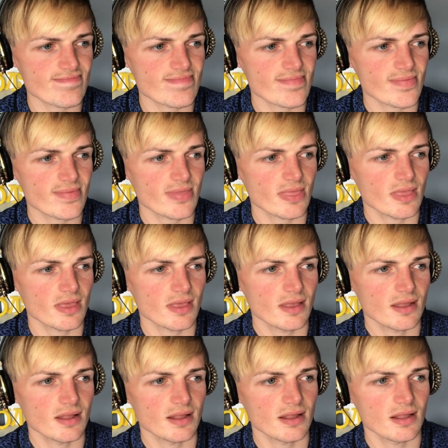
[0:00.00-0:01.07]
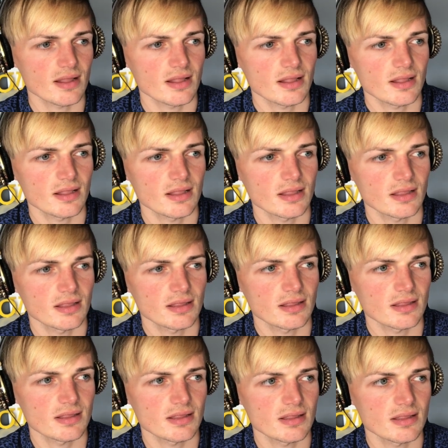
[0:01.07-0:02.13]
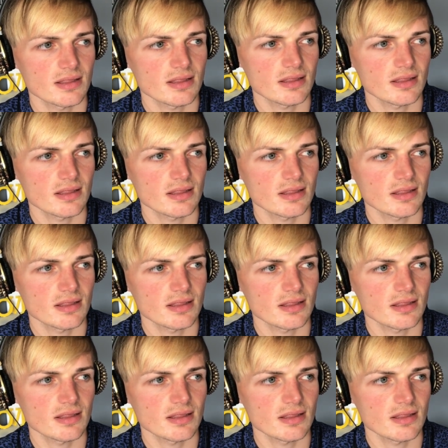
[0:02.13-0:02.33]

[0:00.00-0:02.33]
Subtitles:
No one is speaking in this clip.